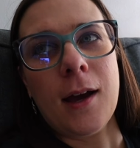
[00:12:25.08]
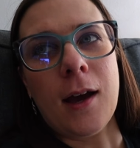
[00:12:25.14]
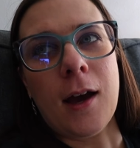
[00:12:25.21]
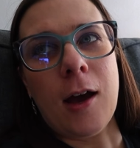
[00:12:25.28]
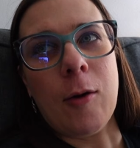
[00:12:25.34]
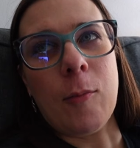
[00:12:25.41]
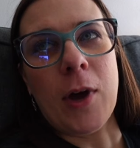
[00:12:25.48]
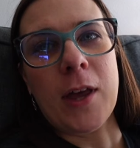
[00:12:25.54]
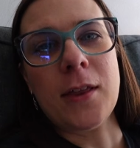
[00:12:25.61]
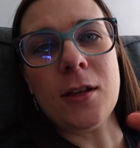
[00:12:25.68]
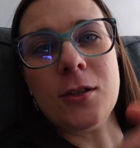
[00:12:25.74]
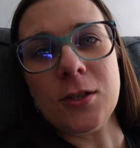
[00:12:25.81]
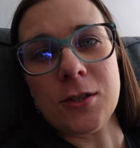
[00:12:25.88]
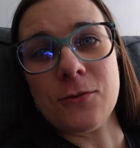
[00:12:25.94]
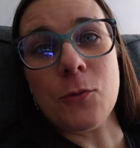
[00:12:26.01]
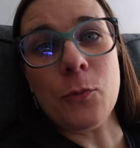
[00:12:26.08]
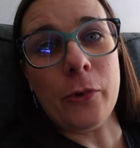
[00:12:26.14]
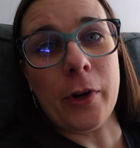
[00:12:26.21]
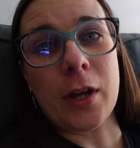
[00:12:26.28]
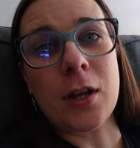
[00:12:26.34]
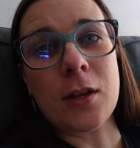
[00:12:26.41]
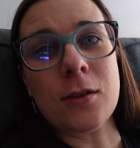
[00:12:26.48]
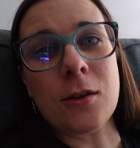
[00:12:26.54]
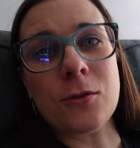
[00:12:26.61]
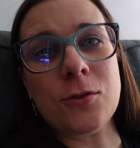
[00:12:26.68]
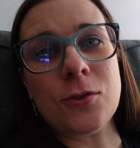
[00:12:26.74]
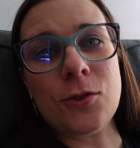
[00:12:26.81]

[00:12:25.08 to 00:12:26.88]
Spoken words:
I think just from reading those